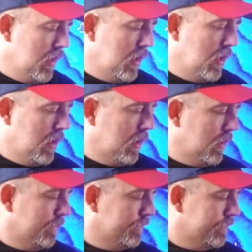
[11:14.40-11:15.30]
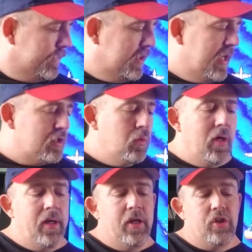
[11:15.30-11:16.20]
The next
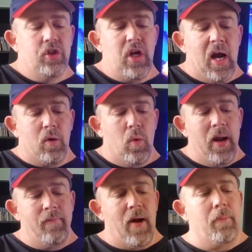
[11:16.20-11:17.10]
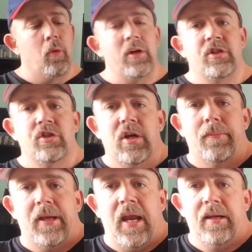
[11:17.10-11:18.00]
one is Shockwave Operation
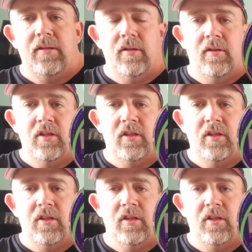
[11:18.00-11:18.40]
Jumpgate.